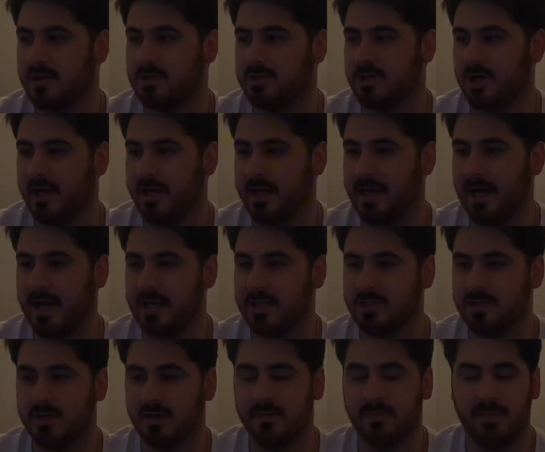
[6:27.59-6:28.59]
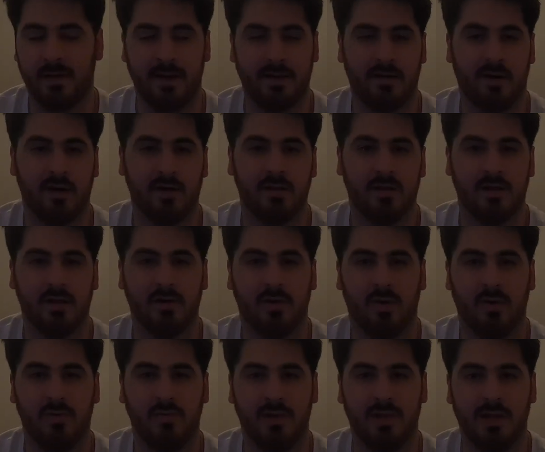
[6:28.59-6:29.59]
Try and catch up. And honestly,
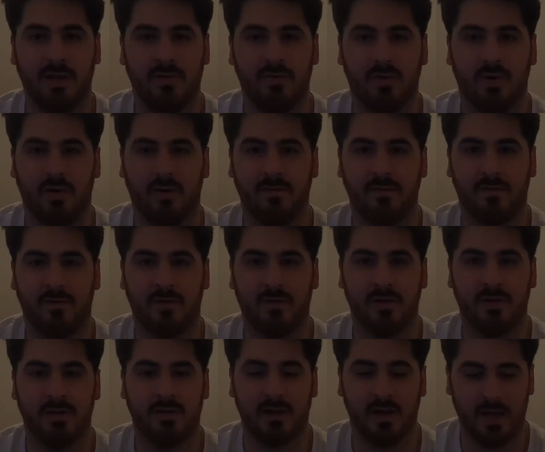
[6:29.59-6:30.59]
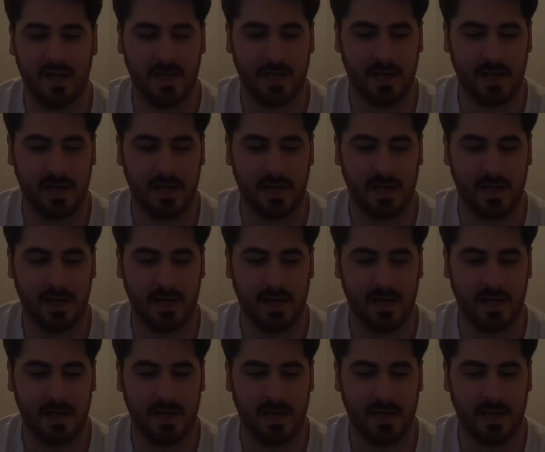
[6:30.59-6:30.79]
all we need to hope for is